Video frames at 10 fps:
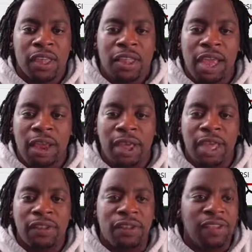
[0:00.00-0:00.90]
There
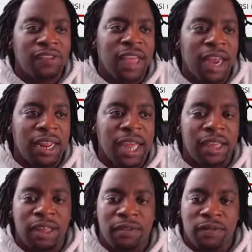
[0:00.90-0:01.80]
is
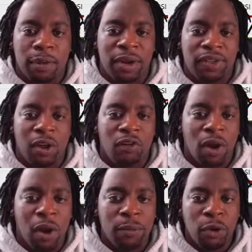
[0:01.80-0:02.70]
consolidation from this
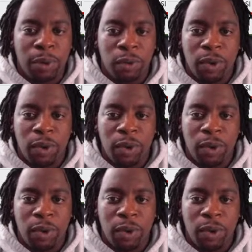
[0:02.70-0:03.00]
overall movement.